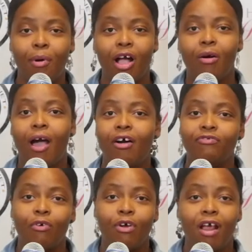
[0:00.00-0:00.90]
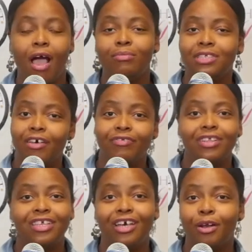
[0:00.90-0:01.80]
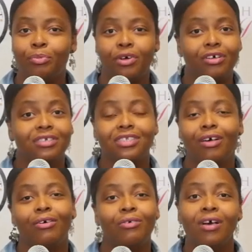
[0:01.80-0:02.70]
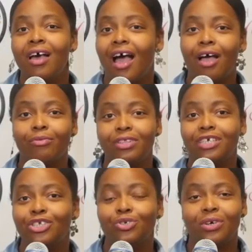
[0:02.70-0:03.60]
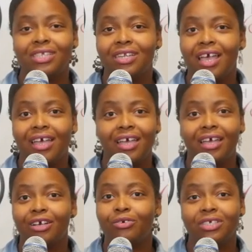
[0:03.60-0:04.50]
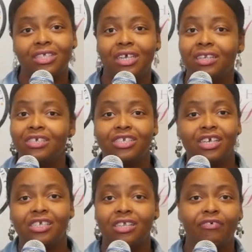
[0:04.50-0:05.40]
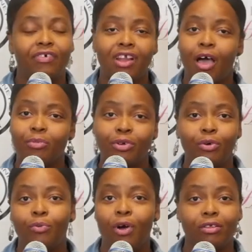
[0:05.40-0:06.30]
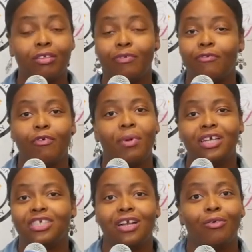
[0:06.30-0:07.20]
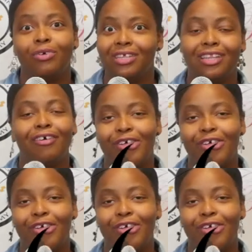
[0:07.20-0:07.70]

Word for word: I go out for, I'm definitely going to book. So I really enjoyed today. And Christine is just a phenomenal wealth of information. I really love